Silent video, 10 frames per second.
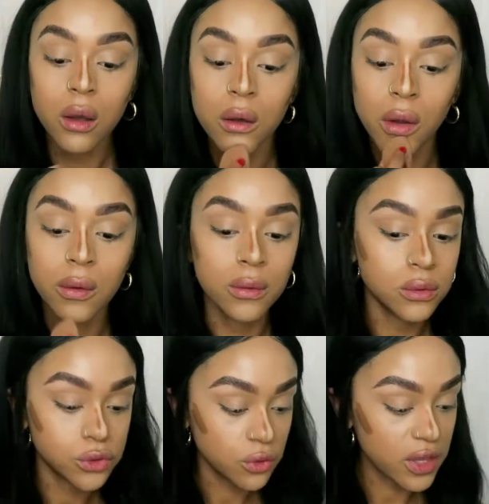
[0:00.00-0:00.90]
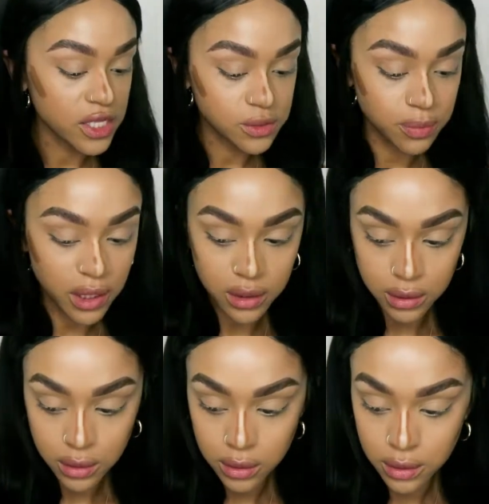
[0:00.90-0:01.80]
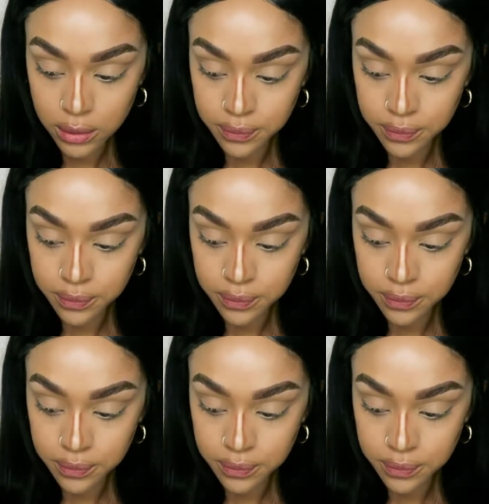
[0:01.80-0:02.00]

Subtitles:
All right, so that's blended.